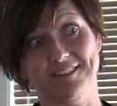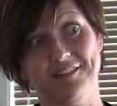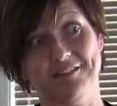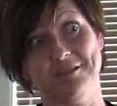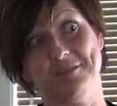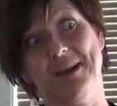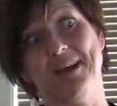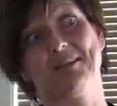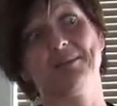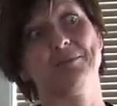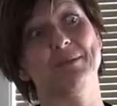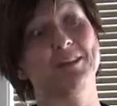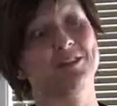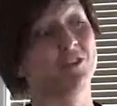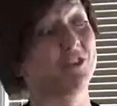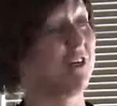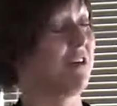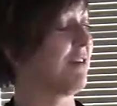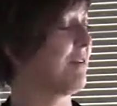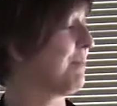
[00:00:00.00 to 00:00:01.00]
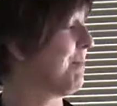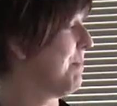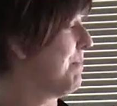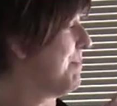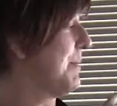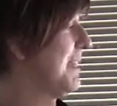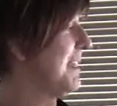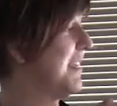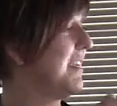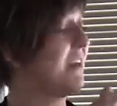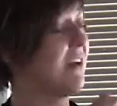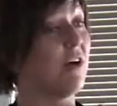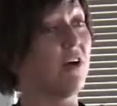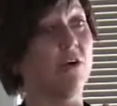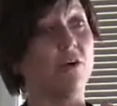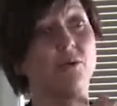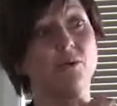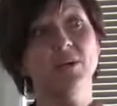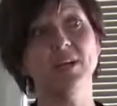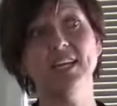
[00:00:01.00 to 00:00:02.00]
on the back of my shirt.
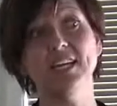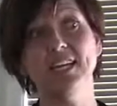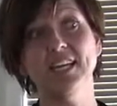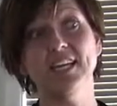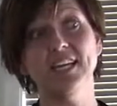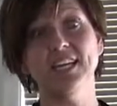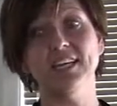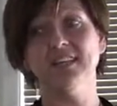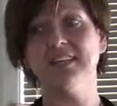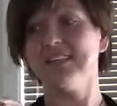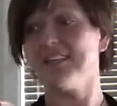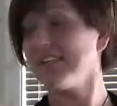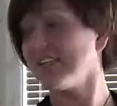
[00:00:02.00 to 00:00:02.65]
Boekelheide.